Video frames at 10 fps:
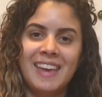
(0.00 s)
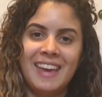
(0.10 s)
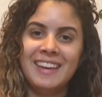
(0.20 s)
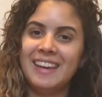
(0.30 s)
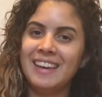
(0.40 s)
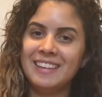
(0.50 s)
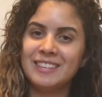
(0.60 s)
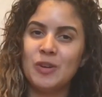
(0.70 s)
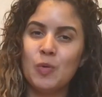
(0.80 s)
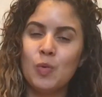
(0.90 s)
Hey guys,
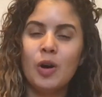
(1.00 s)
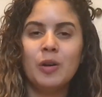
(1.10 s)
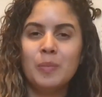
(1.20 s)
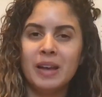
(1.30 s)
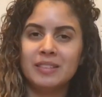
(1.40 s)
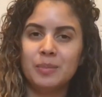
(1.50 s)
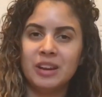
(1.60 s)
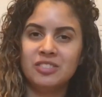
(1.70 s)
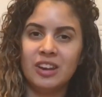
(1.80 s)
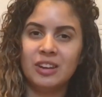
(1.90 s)
welcome back to my
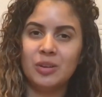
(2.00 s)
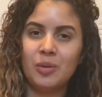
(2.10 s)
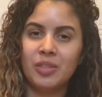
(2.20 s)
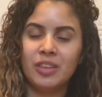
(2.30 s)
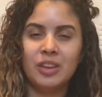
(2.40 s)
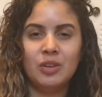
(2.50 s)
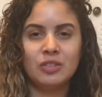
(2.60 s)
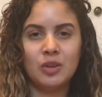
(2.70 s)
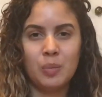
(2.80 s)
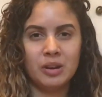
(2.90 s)
channel. Thank you
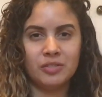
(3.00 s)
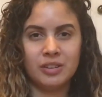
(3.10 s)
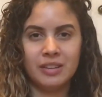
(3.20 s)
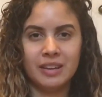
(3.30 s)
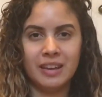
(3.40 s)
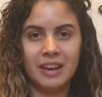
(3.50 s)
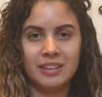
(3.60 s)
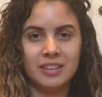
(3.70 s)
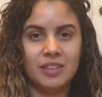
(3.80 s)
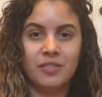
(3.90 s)
so much for clicking
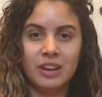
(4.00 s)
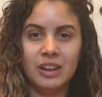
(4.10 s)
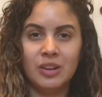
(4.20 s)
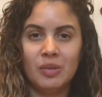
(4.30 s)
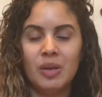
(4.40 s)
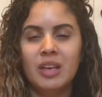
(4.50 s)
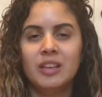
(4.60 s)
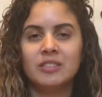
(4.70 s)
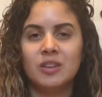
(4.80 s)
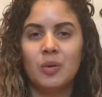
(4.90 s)
into the video.
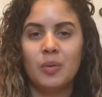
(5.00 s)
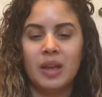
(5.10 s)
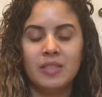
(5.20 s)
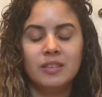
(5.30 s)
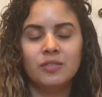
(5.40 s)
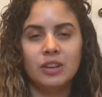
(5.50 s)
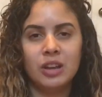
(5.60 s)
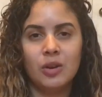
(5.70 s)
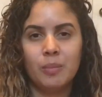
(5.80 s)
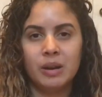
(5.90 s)
So in this
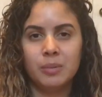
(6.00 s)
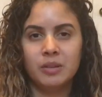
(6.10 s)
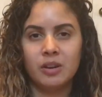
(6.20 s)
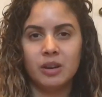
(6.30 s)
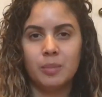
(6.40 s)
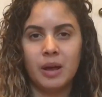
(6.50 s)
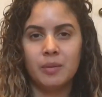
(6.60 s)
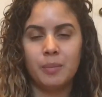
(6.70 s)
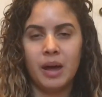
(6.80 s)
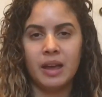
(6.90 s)
video, I'm going to be talking
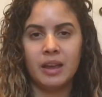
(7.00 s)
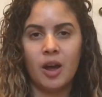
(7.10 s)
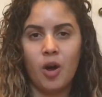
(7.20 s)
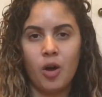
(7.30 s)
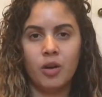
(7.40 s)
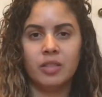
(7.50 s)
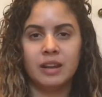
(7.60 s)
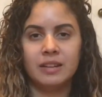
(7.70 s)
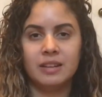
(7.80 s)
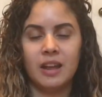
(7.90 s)
about my haul that I
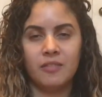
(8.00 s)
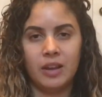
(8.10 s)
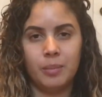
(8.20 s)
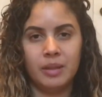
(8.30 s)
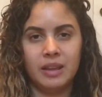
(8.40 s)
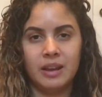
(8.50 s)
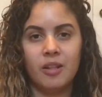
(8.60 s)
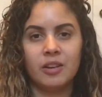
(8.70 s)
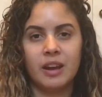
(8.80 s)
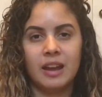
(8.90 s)
did at Family
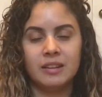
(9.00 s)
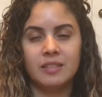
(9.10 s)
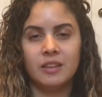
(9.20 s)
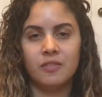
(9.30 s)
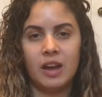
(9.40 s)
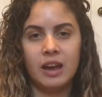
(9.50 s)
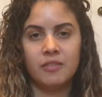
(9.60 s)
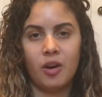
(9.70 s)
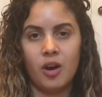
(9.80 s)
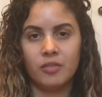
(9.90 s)
Dollar. I did the
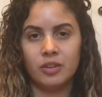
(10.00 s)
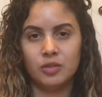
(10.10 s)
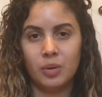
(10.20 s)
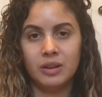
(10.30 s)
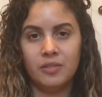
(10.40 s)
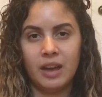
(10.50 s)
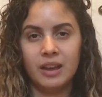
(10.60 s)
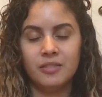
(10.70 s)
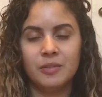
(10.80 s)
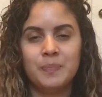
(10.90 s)
5 off
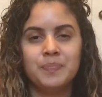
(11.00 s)
25.